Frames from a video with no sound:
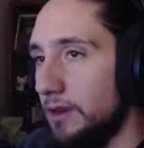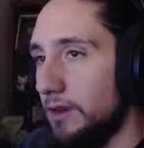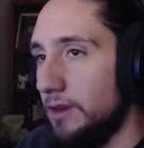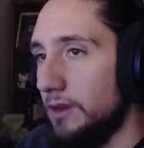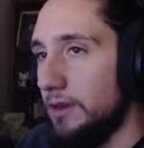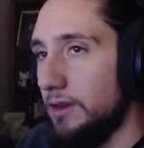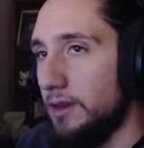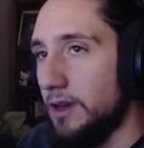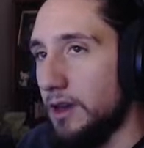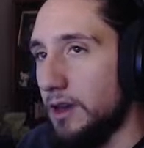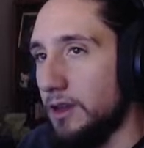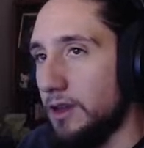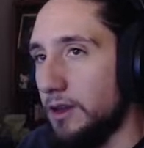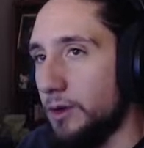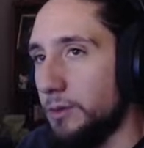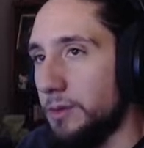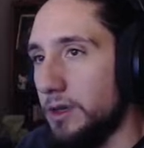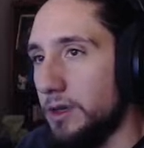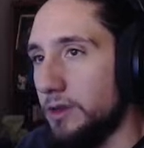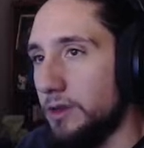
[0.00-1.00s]
Yeah, that
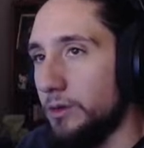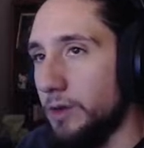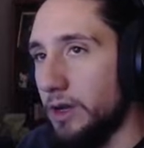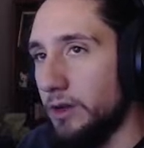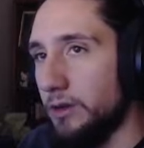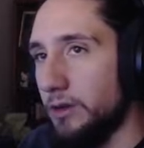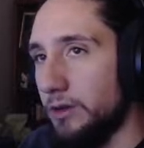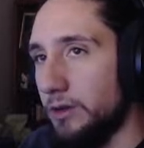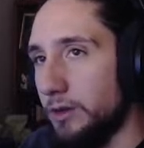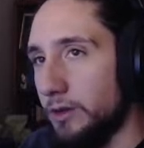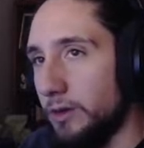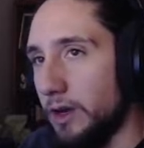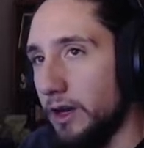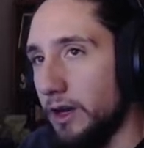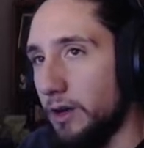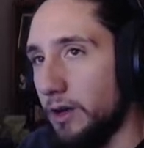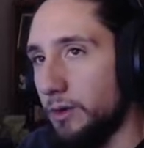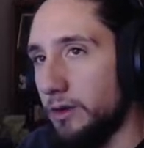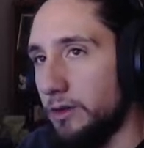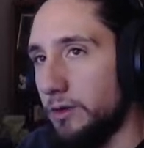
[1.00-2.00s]
would be the way to do it, right? I
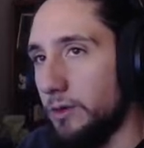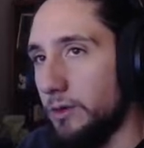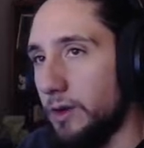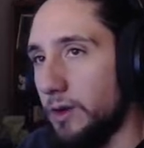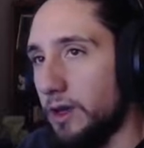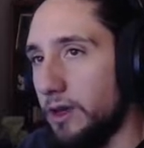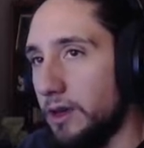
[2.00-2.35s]
would do a,